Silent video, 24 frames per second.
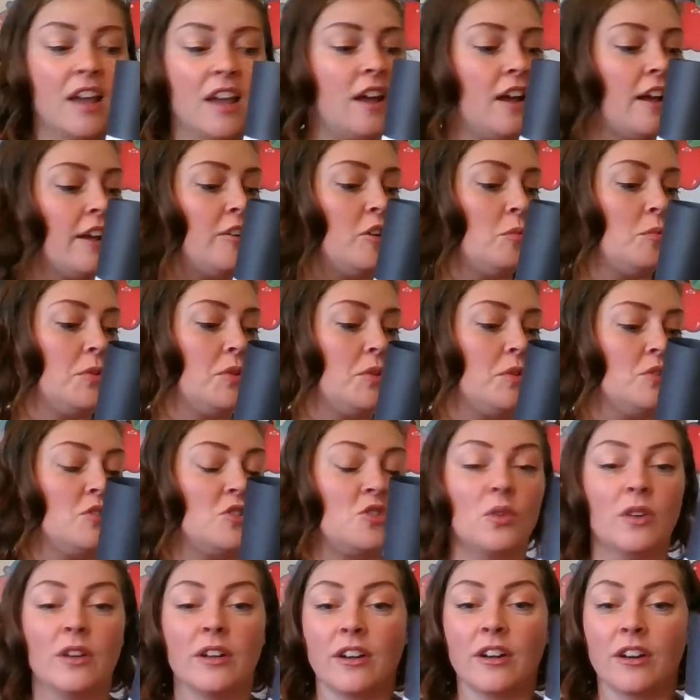I hope you
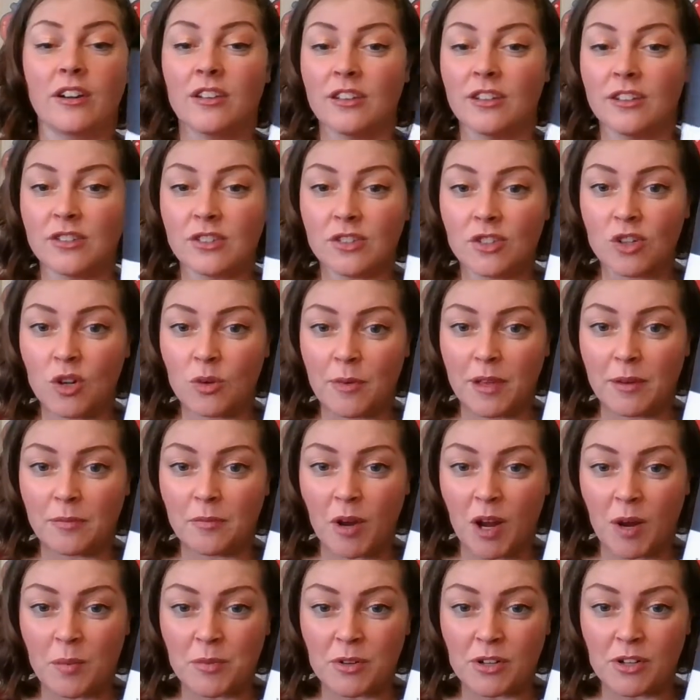enjoyed our little snowman
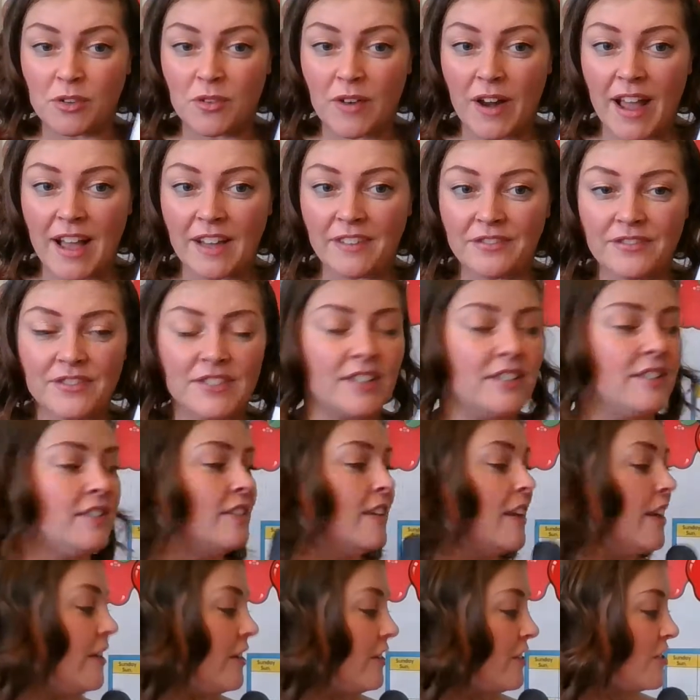popper craft
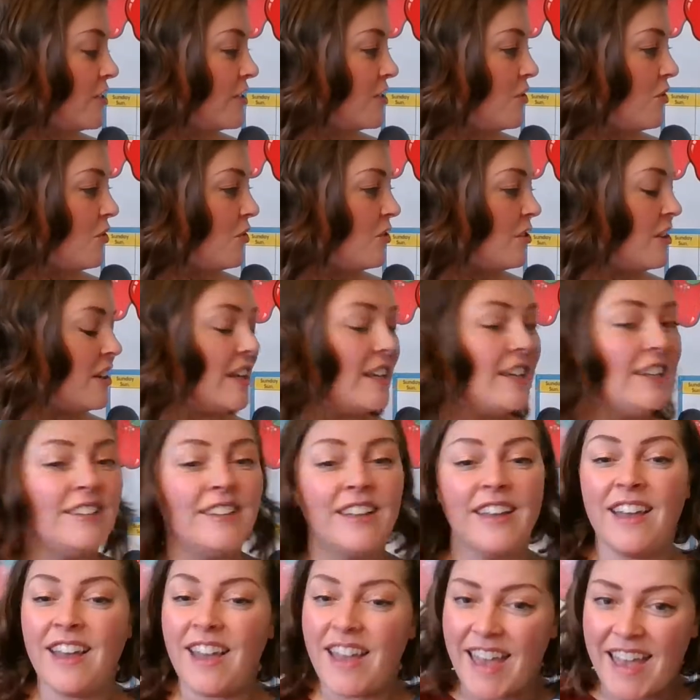and our story,
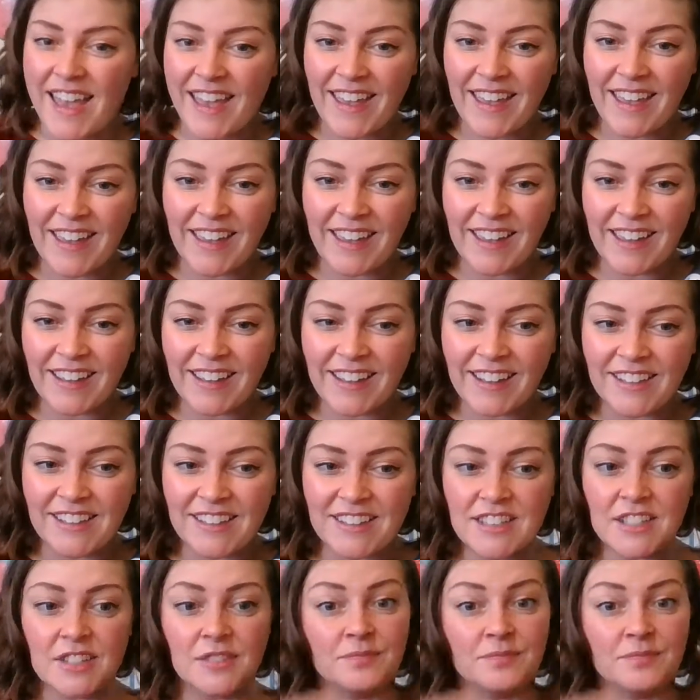and